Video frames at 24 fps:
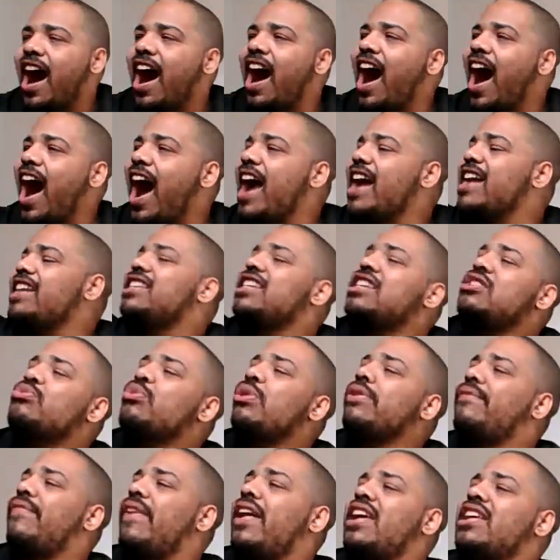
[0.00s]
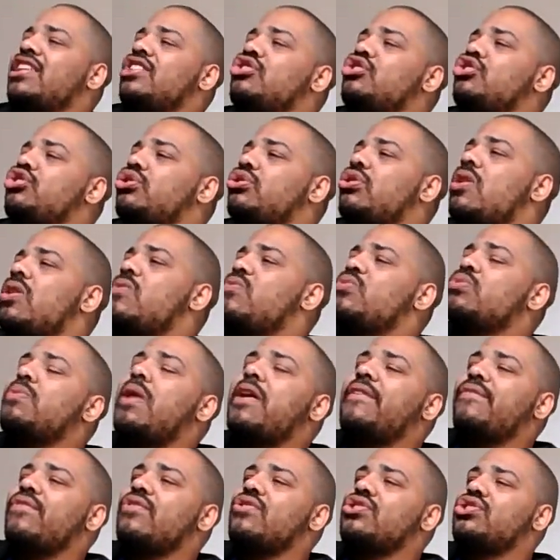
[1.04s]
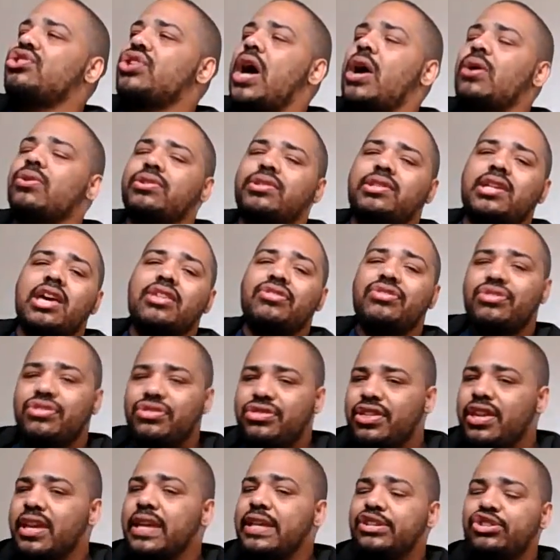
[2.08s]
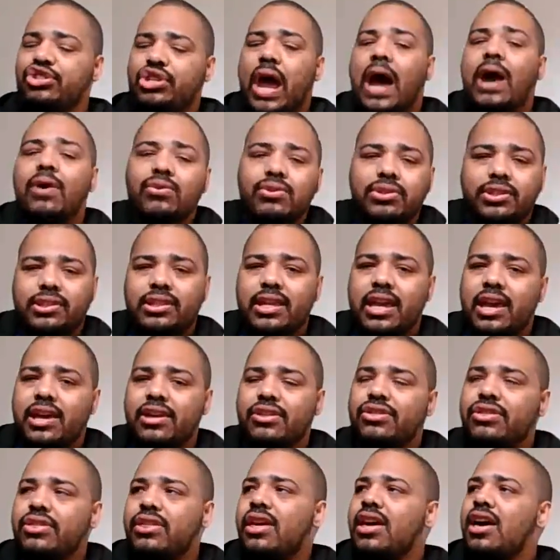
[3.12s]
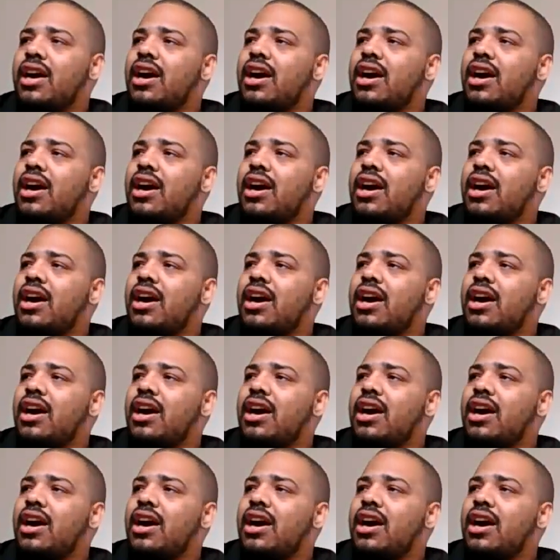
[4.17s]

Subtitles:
I did revenge with my first child's death. This child's death,